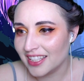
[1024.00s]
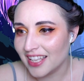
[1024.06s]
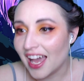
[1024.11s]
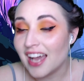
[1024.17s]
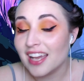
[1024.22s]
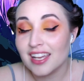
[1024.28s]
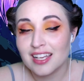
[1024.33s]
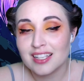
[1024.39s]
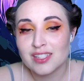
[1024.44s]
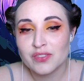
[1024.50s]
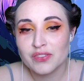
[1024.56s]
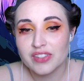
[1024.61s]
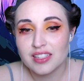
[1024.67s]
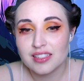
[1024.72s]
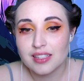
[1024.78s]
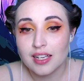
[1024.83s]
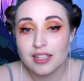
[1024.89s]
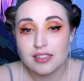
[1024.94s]
I asked for this.
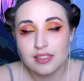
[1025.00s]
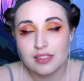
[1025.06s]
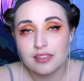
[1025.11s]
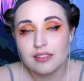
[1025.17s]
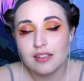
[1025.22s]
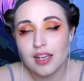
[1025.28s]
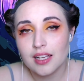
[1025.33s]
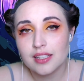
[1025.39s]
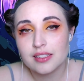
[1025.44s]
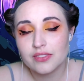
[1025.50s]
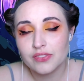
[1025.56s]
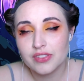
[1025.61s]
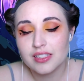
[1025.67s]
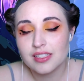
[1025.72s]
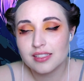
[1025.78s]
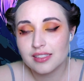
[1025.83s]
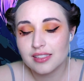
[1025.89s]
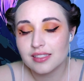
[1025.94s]
I did ask for
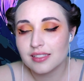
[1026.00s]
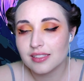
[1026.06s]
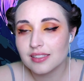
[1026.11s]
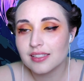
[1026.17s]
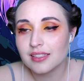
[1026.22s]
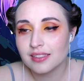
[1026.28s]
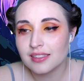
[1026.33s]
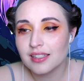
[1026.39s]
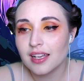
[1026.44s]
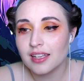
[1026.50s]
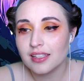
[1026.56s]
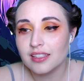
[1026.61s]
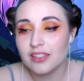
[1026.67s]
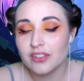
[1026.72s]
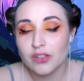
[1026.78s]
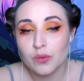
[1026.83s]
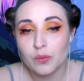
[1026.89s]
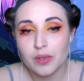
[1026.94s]
this. This is, you
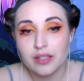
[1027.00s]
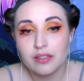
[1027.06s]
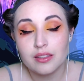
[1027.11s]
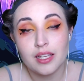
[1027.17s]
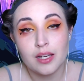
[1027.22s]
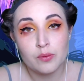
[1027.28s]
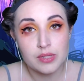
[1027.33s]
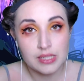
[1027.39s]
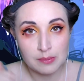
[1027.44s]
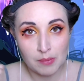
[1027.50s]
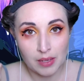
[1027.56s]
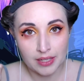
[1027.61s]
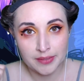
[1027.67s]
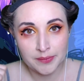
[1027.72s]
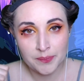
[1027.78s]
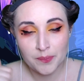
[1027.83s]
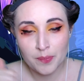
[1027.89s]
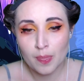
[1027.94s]
know what? That one's mine.
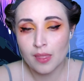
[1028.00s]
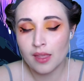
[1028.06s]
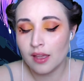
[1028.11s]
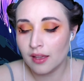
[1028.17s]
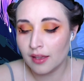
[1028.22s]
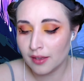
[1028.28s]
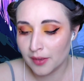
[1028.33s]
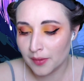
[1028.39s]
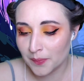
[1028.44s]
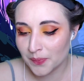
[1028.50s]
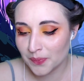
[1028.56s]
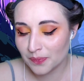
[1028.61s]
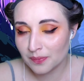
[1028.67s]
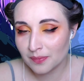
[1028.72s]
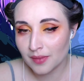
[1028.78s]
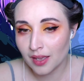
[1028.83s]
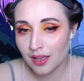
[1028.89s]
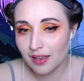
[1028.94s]
I
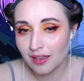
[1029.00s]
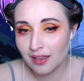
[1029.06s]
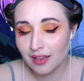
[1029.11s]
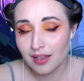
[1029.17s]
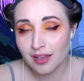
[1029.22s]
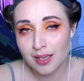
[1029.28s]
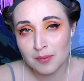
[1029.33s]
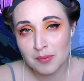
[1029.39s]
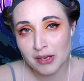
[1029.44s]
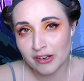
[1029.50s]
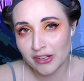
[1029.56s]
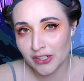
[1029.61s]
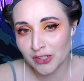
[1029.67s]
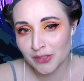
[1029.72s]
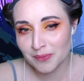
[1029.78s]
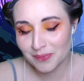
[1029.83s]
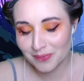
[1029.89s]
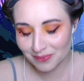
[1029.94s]
married
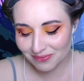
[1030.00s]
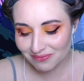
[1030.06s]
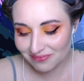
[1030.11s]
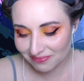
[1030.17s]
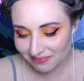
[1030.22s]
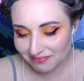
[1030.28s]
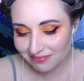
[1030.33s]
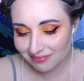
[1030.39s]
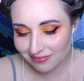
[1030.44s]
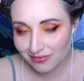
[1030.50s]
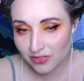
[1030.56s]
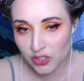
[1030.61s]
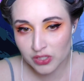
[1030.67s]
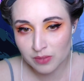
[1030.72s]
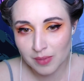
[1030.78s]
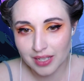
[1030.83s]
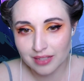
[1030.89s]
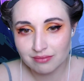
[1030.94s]
her. She's
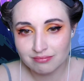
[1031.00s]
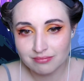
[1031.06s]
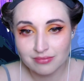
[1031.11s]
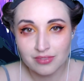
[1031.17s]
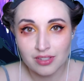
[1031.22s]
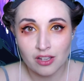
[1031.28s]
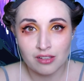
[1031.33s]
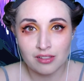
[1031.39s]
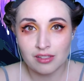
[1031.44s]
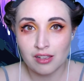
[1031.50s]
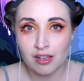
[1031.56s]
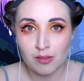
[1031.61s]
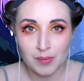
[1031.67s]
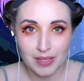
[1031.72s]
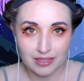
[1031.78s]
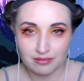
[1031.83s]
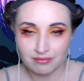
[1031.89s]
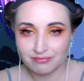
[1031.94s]
mine. All
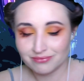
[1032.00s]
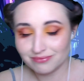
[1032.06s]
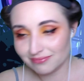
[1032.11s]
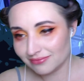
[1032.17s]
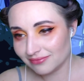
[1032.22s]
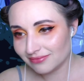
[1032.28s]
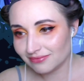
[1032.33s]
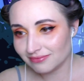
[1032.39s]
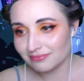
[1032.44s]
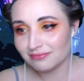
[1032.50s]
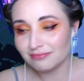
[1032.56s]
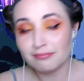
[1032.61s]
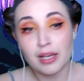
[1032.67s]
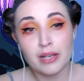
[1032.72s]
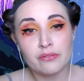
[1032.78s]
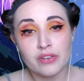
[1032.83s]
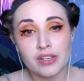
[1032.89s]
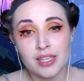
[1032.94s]
mine. No, mine
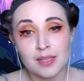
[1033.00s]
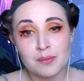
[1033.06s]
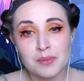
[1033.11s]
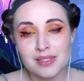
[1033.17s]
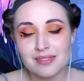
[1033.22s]
for keeps.